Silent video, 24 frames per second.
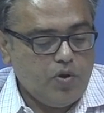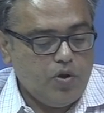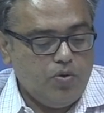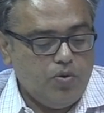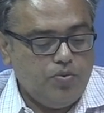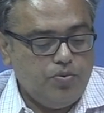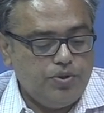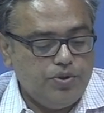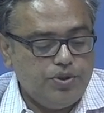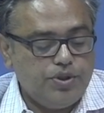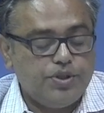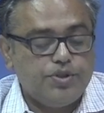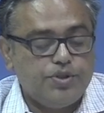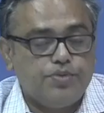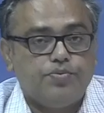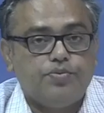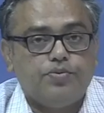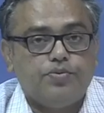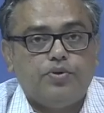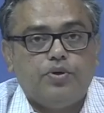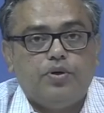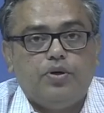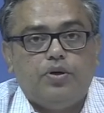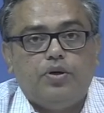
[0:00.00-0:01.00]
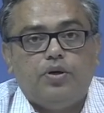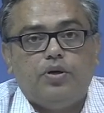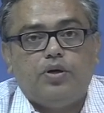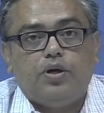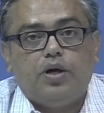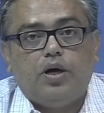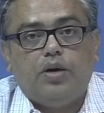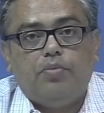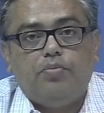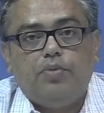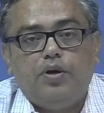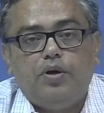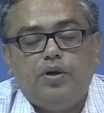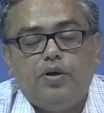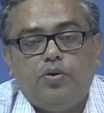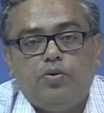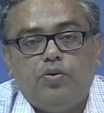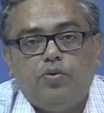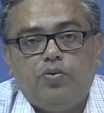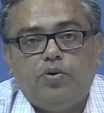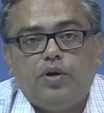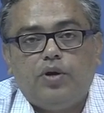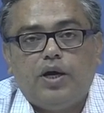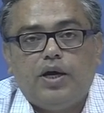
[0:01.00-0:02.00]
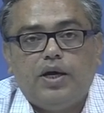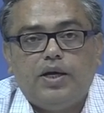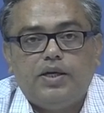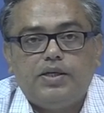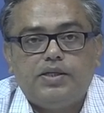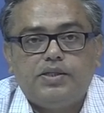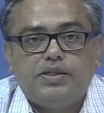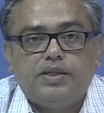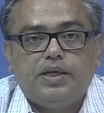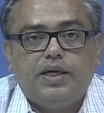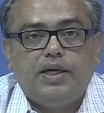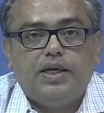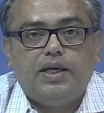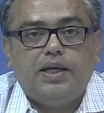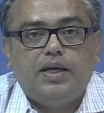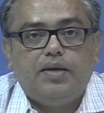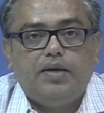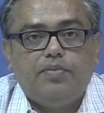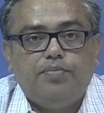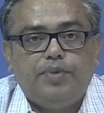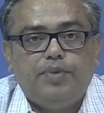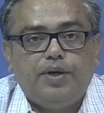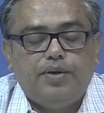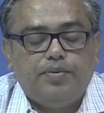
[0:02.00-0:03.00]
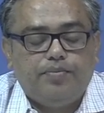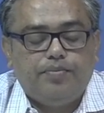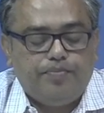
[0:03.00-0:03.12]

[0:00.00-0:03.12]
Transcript: which is commonly known as LLP.